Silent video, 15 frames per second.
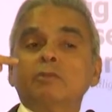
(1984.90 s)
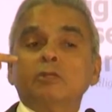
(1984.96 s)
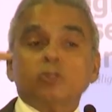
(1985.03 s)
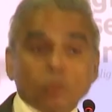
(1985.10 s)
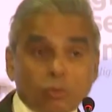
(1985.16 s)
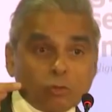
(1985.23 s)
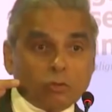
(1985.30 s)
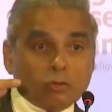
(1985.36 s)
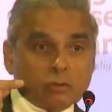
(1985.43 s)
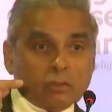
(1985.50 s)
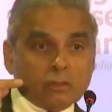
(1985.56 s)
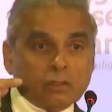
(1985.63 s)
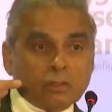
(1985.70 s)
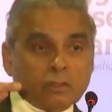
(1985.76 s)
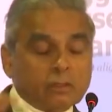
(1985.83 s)
number two,
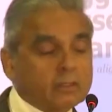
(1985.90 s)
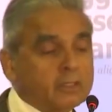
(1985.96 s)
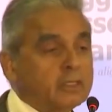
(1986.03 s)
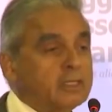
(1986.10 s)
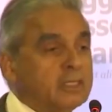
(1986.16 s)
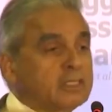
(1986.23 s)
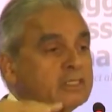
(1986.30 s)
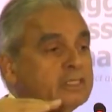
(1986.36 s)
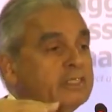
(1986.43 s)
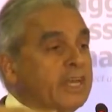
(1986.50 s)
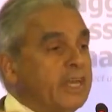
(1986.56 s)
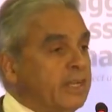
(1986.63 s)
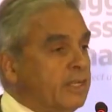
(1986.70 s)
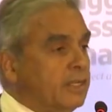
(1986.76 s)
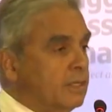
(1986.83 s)
he's
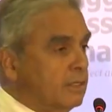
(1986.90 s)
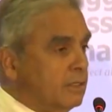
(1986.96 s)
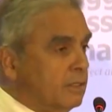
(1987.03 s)
dead.